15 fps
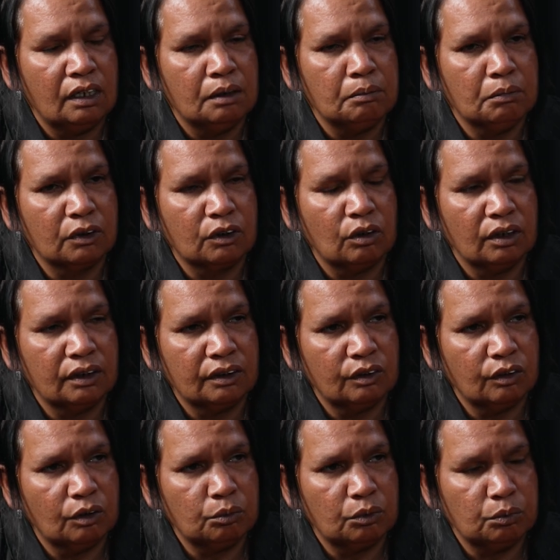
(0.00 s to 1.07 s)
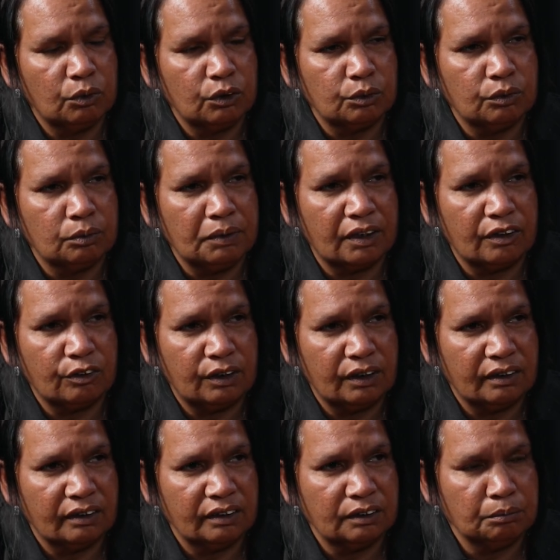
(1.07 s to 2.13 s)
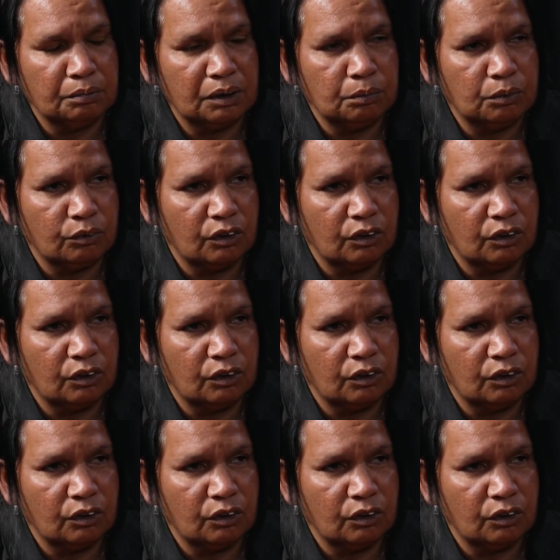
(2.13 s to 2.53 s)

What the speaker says: My colleague and I, we've worked with about 30,000 people